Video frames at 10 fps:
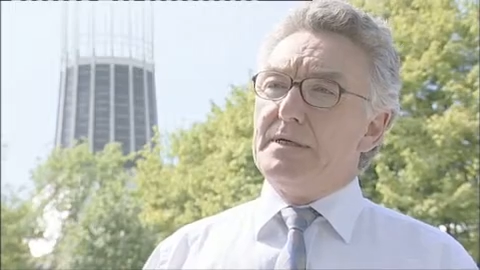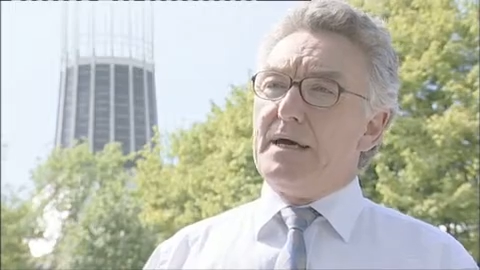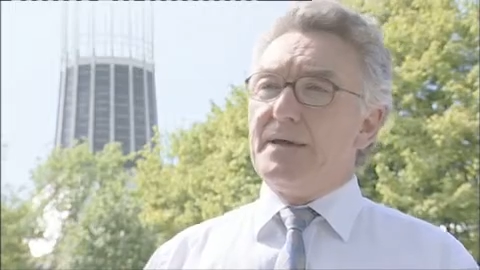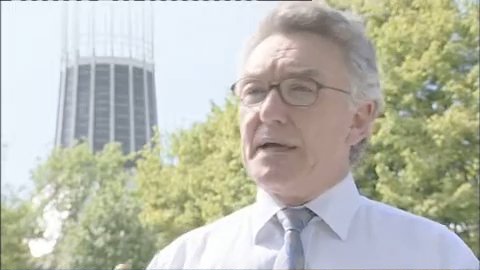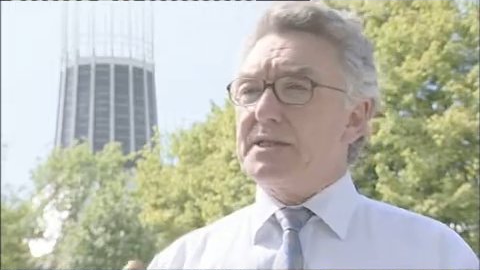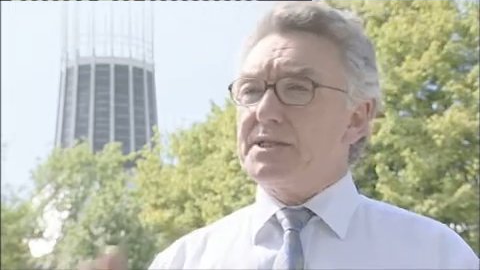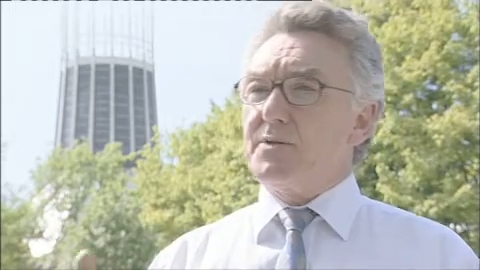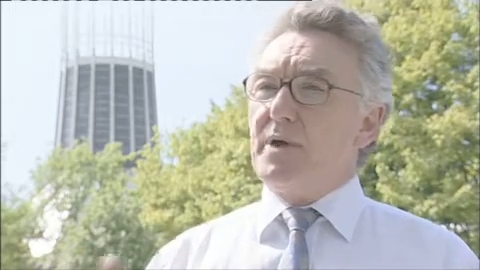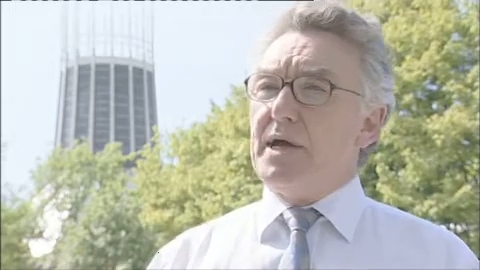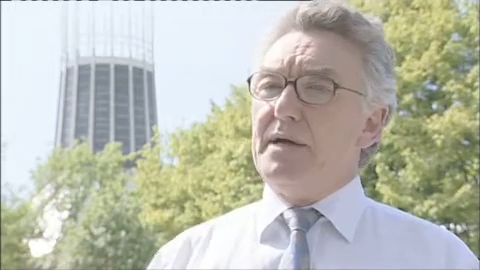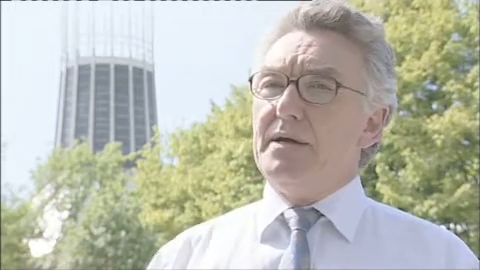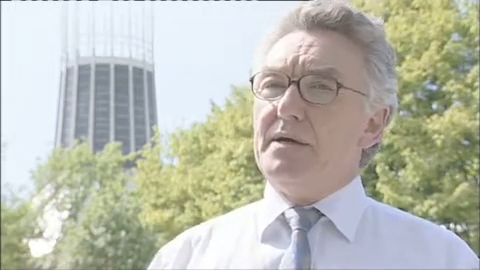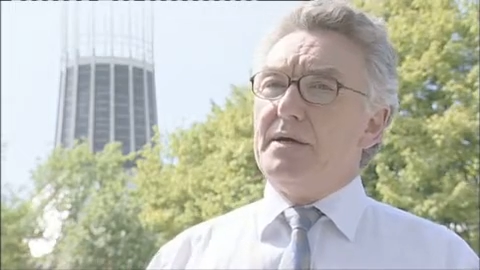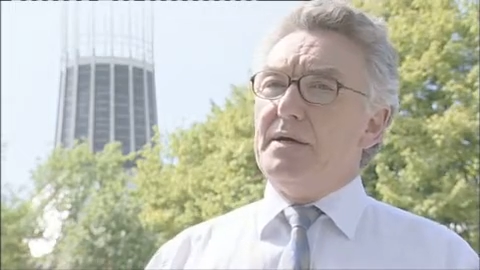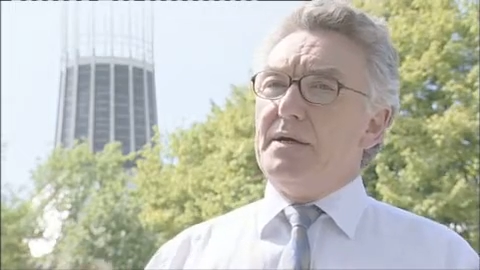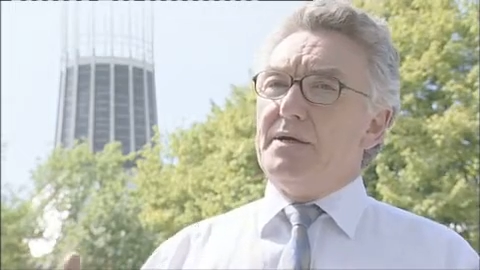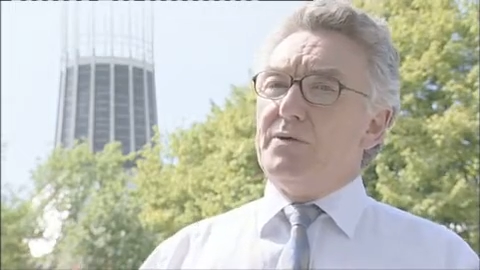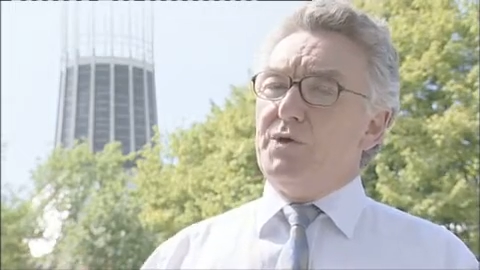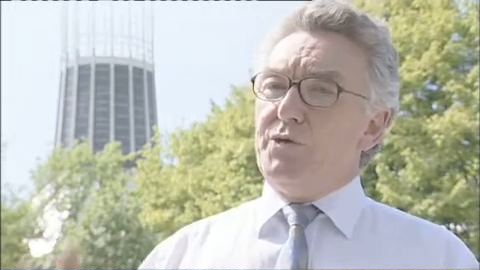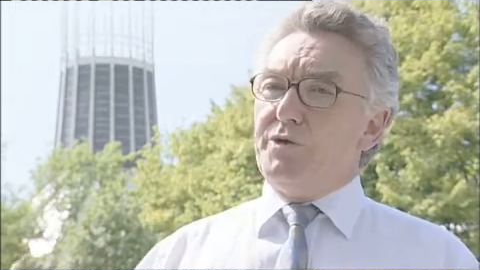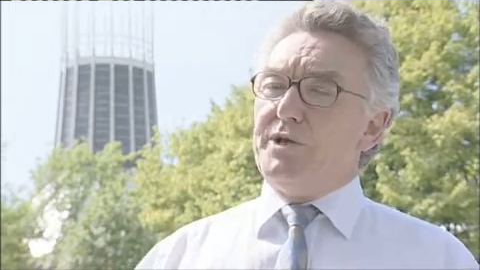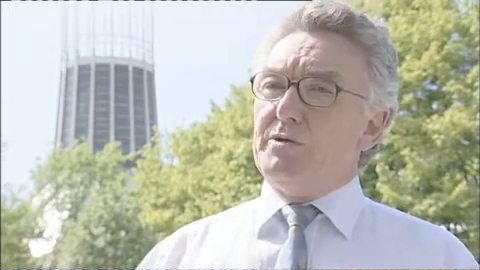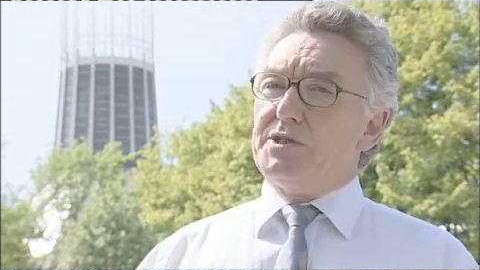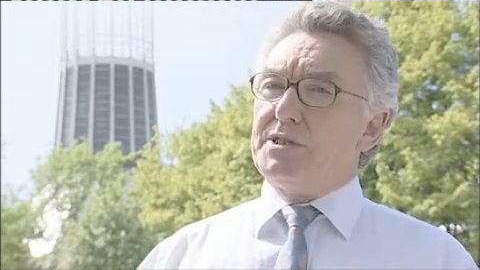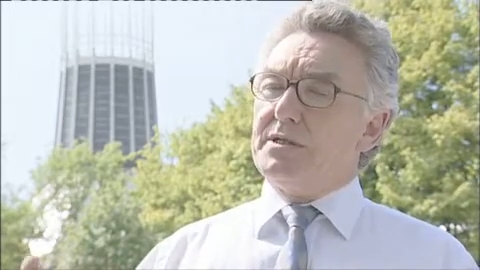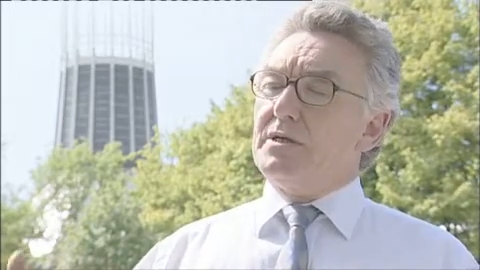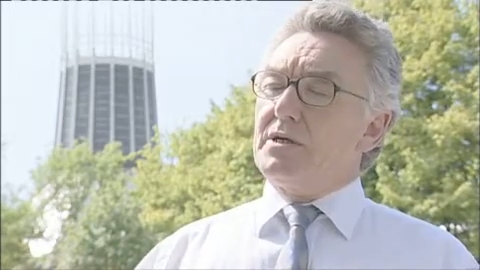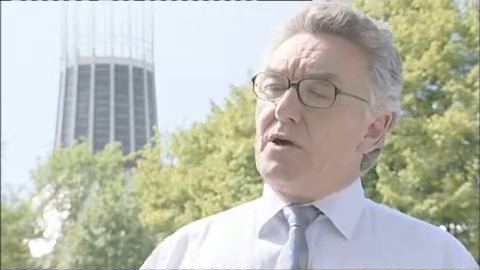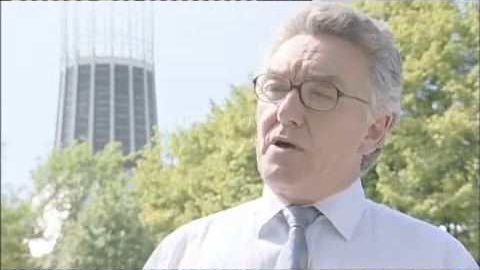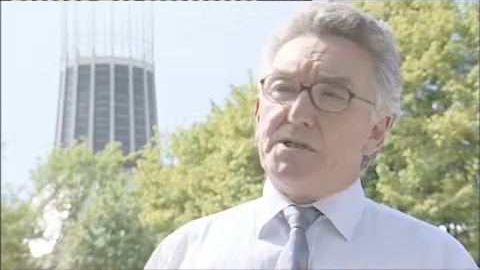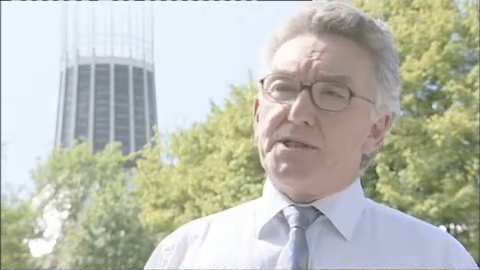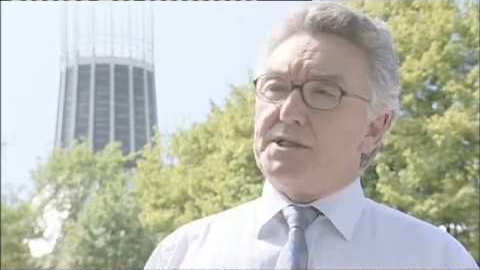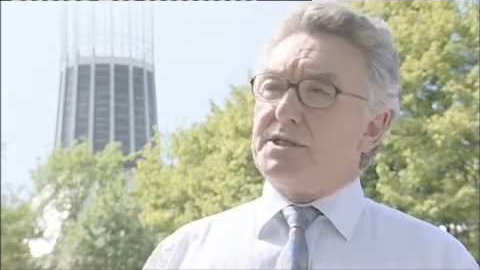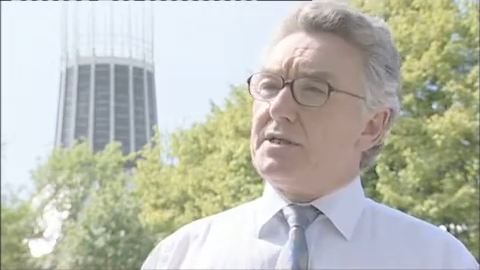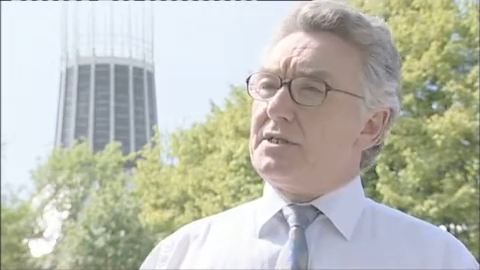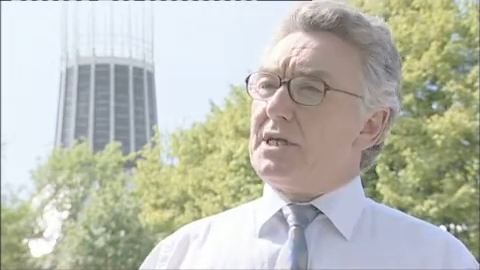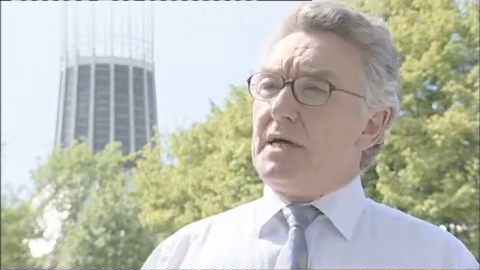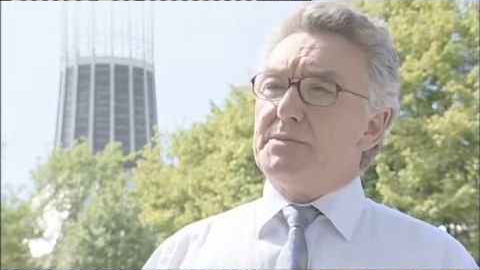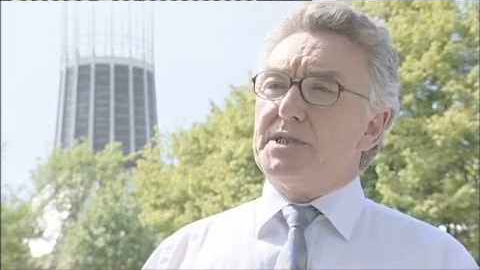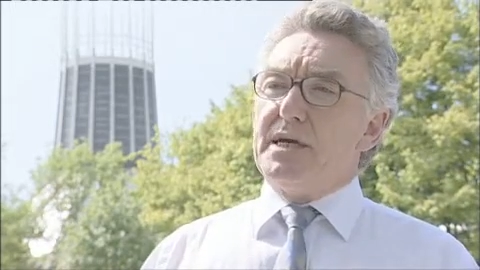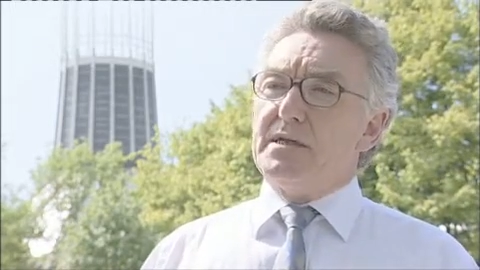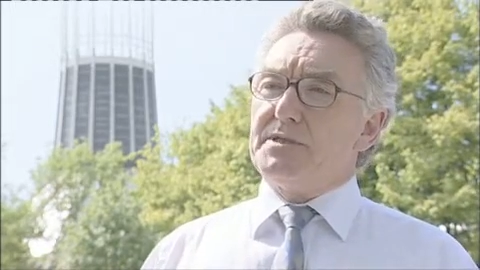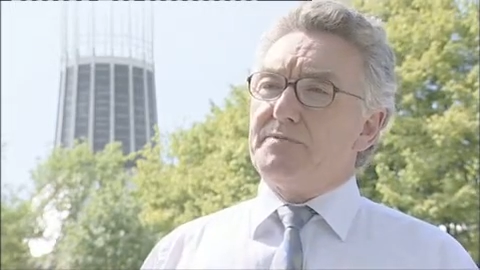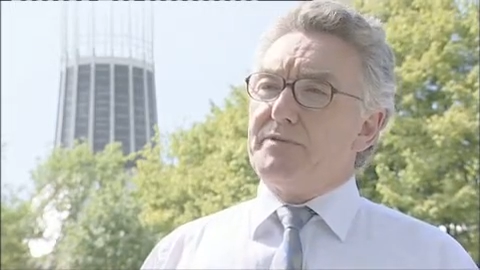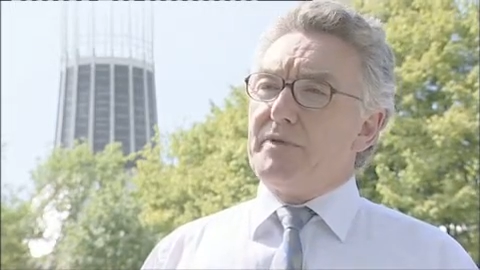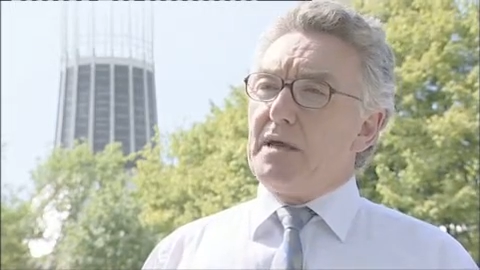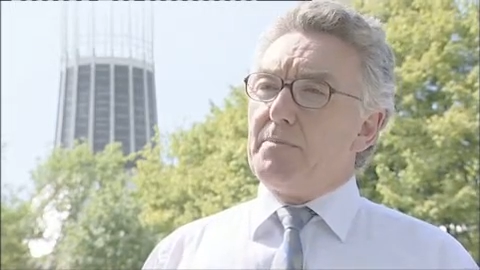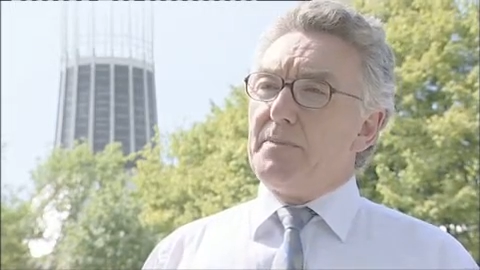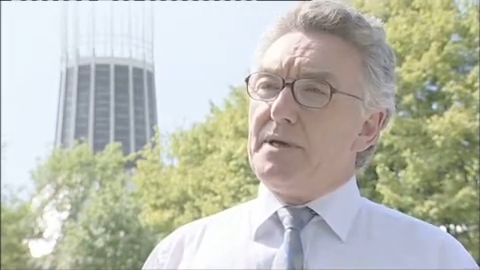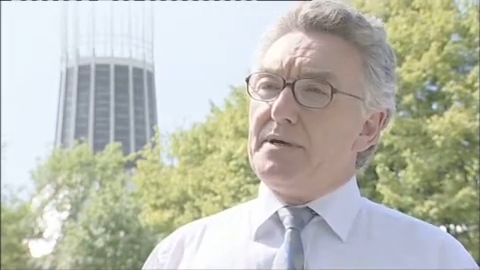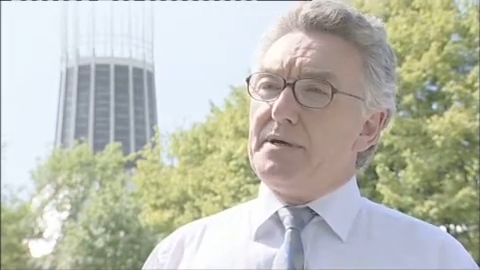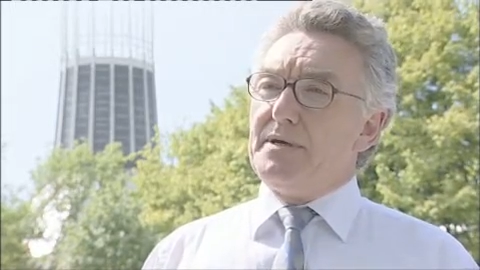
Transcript: And that's the way you reduce costs and timescales of development